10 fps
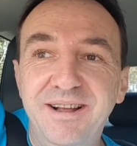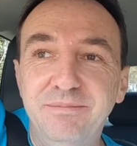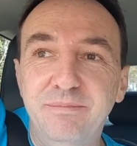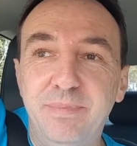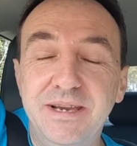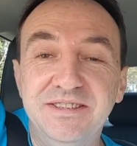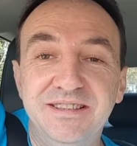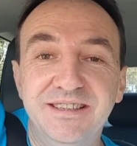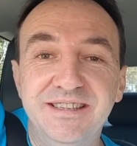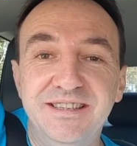
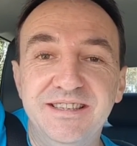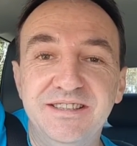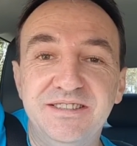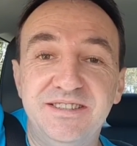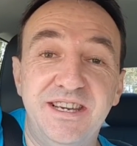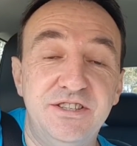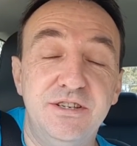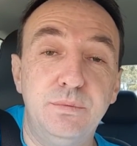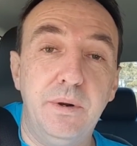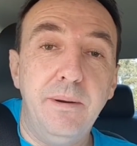Basically the statues
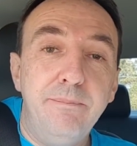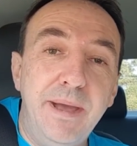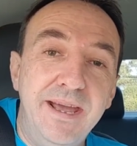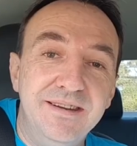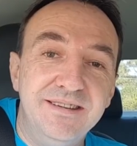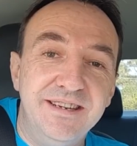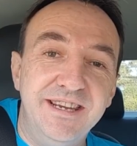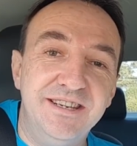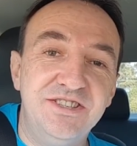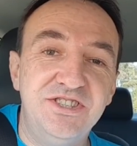were abandoned in
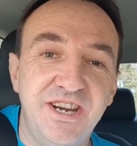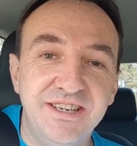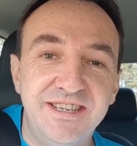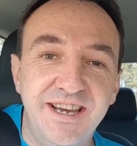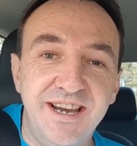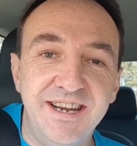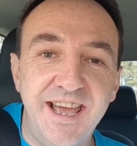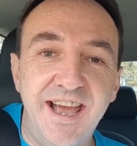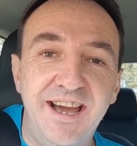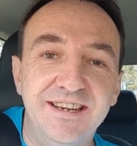a junkyard
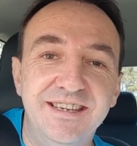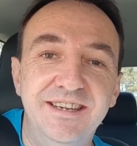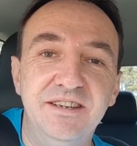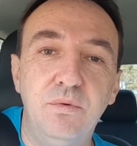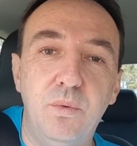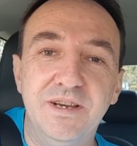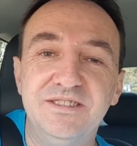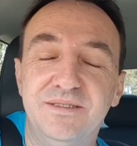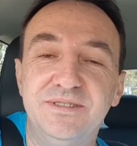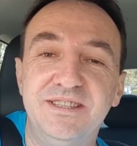out in the west
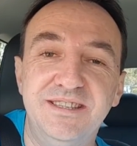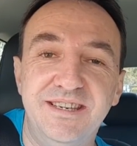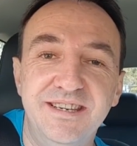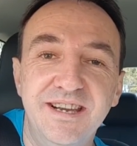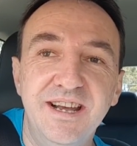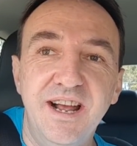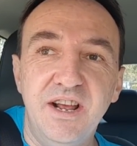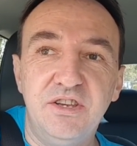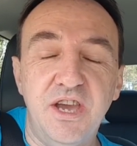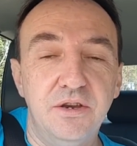of Sydney.
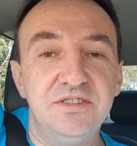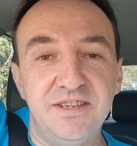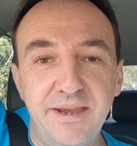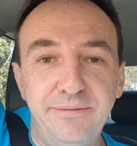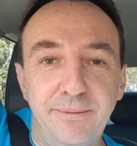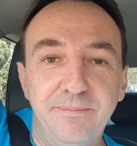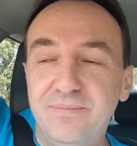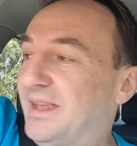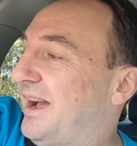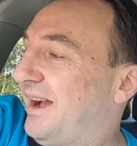Go save them.
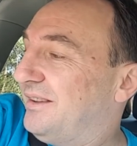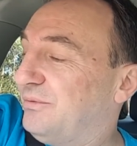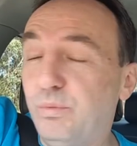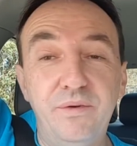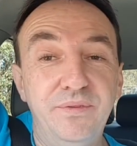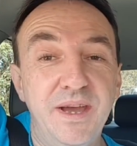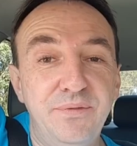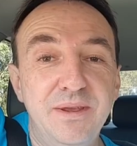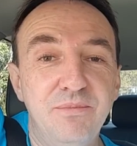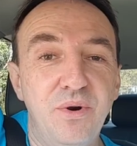With
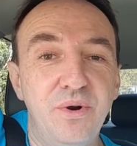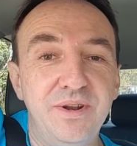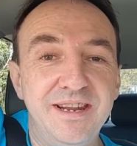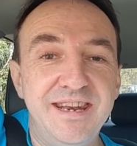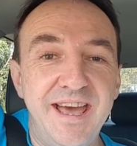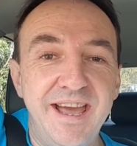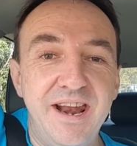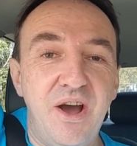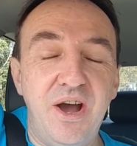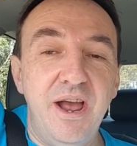nothing more than that,
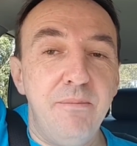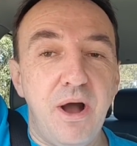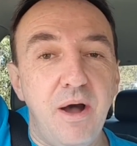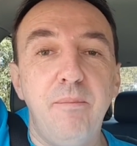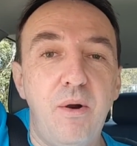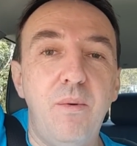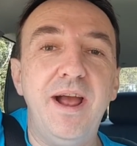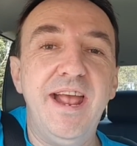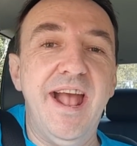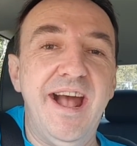I am on my
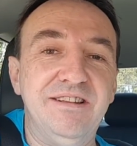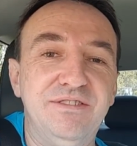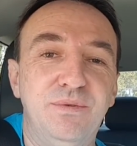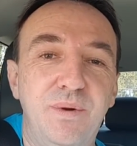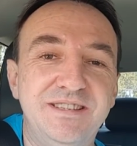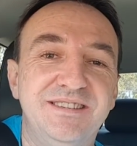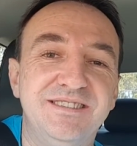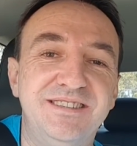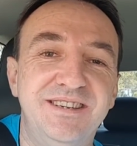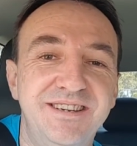way out to Western
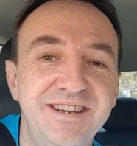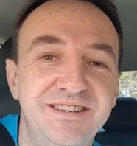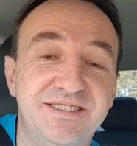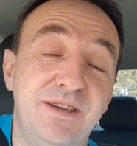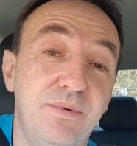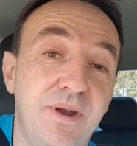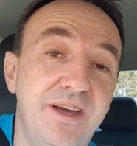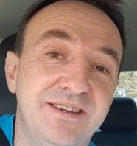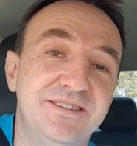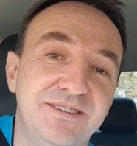Sydney to see what I
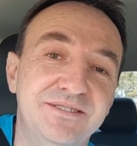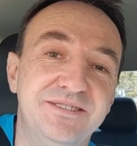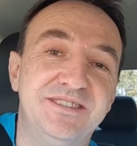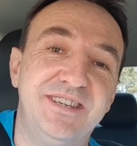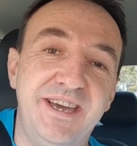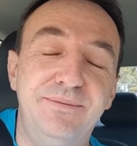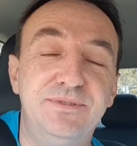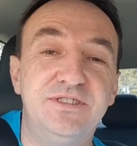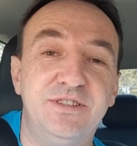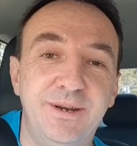can do to save
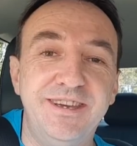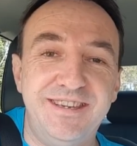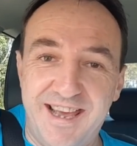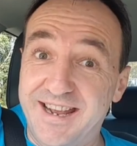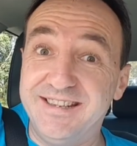Sonic and